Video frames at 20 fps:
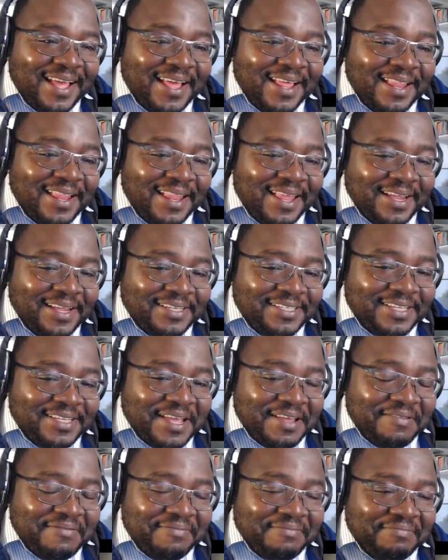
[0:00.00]
Like I said,
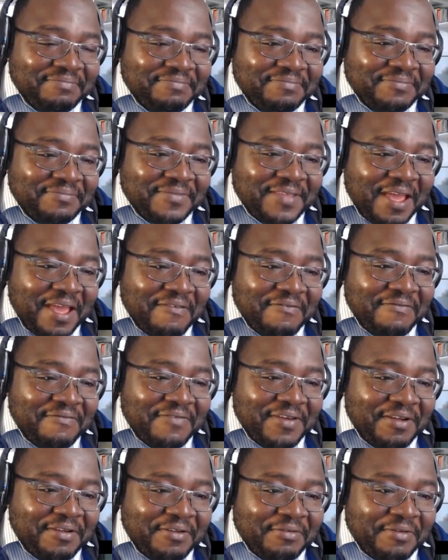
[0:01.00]

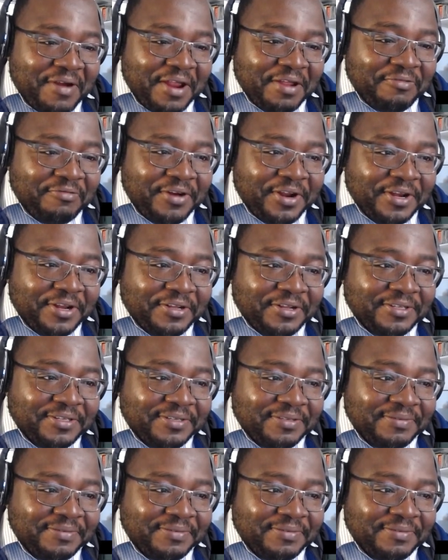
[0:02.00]
very Ryan Reynolds.